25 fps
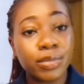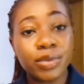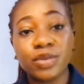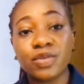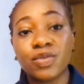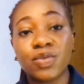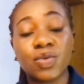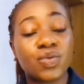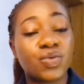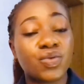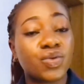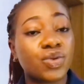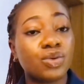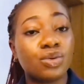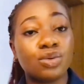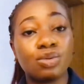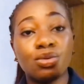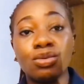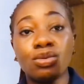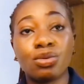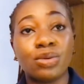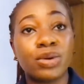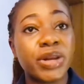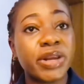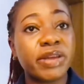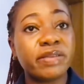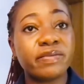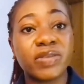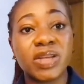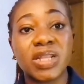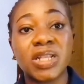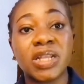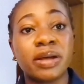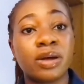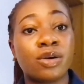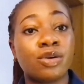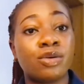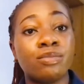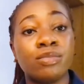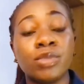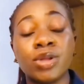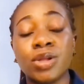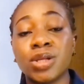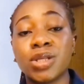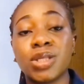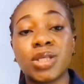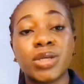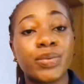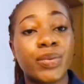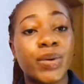if you live in a
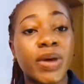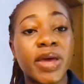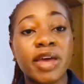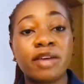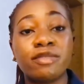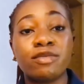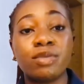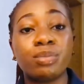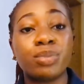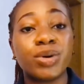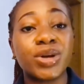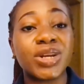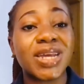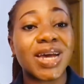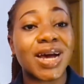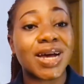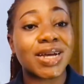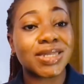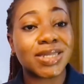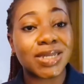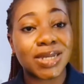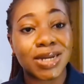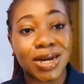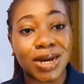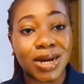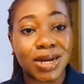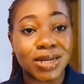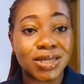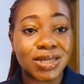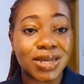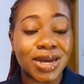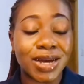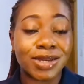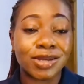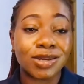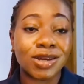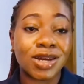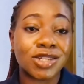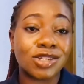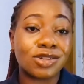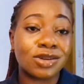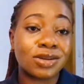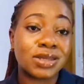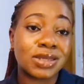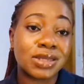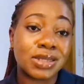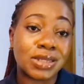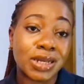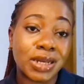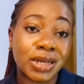community where everybody has cars and you are
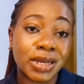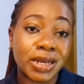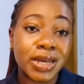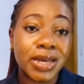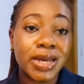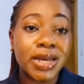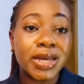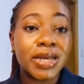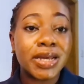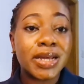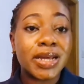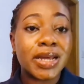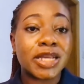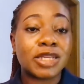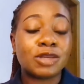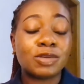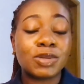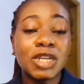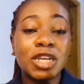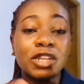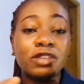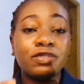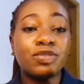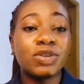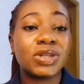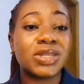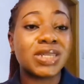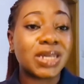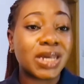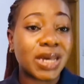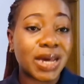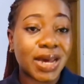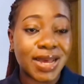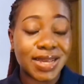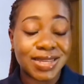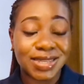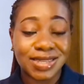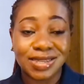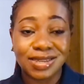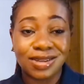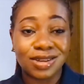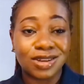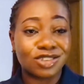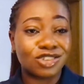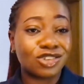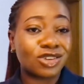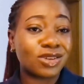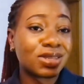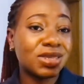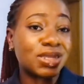just there, especially for the guys, you're
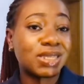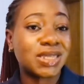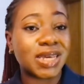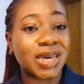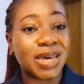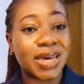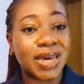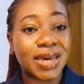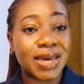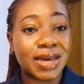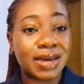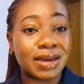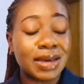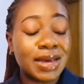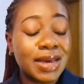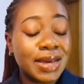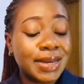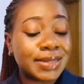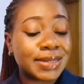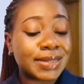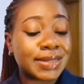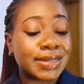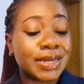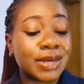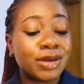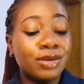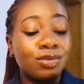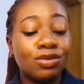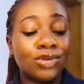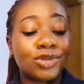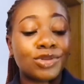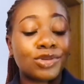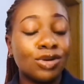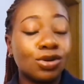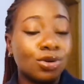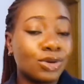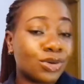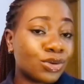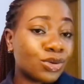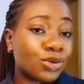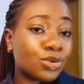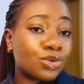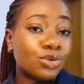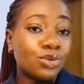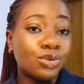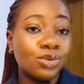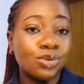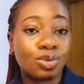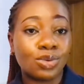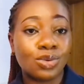just there staying with your
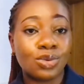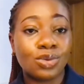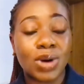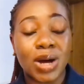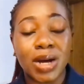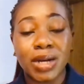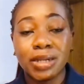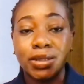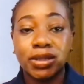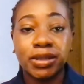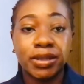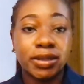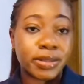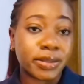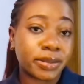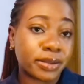uncle and